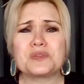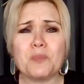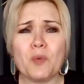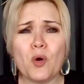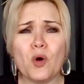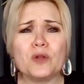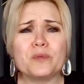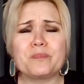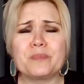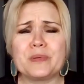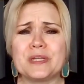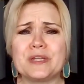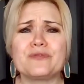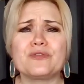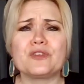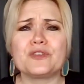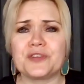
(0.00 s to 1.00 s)
Small,
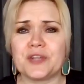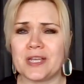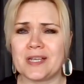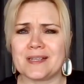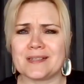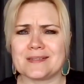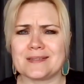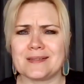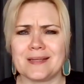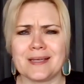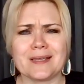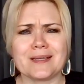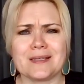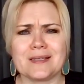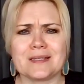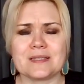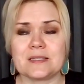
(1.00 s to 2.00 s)
pitiful things
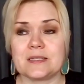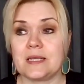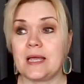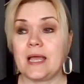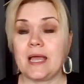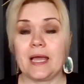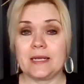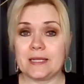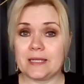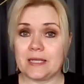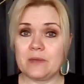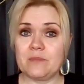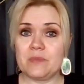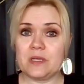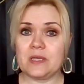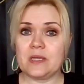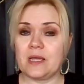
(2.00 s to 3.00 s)
like this. And it
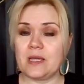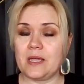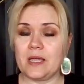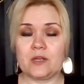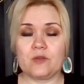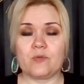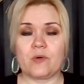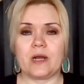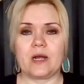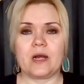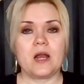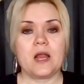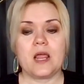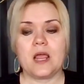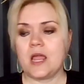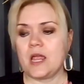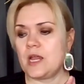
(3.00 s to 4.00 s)
can be anywhere.
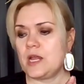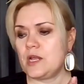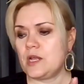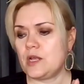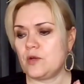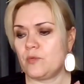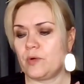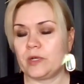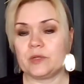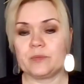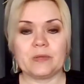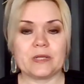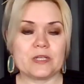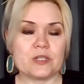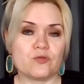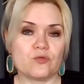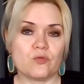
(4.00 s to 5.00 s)
Where the
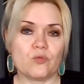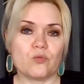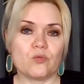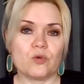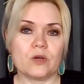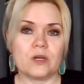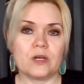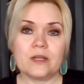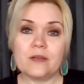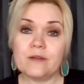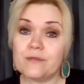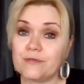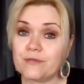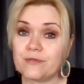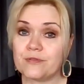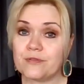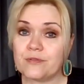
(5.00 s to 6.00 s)
place you
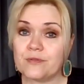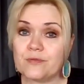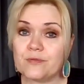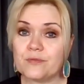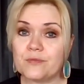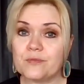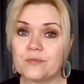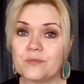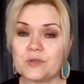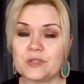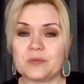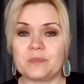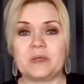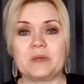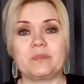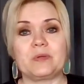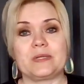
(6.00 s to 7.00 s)
live, with
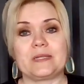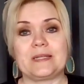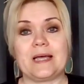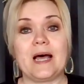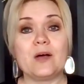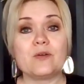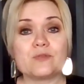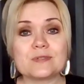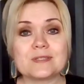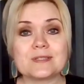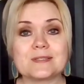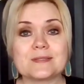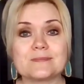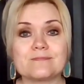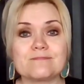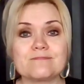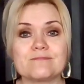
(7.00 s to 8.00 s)
the people in the
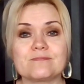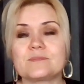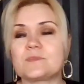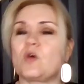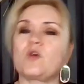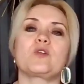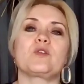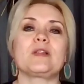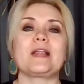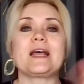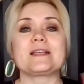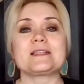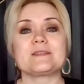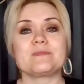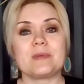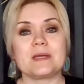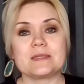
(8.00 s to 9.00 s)
house,
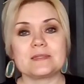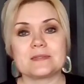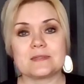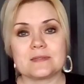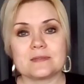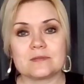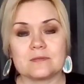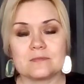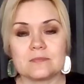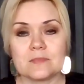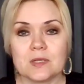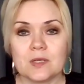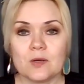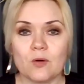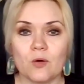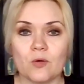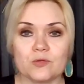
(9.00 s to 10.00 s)
classmates,
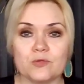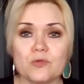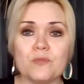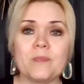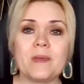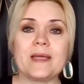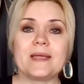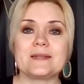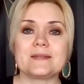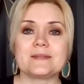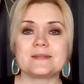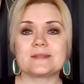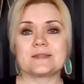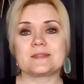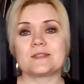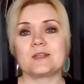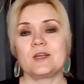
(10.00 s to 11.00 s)
or
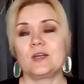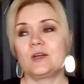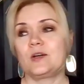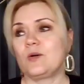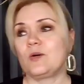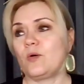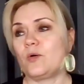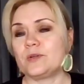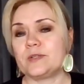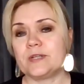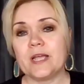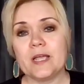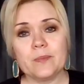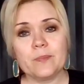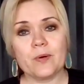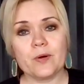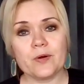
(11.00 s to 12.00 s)
roommates, or
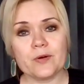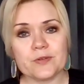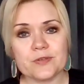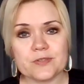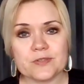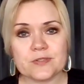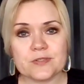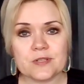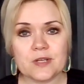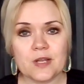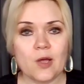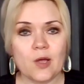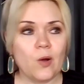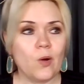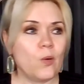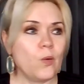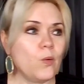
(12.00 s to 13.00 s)
neighbors,
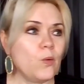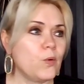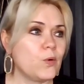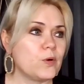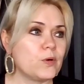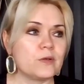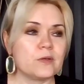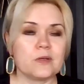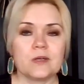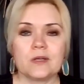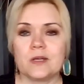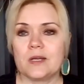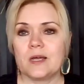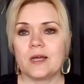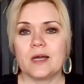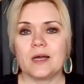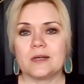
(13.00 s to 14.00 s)
or
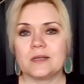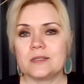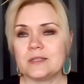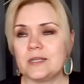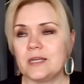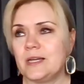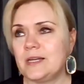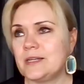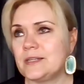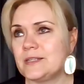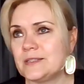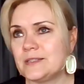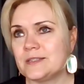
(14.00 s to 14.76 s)
it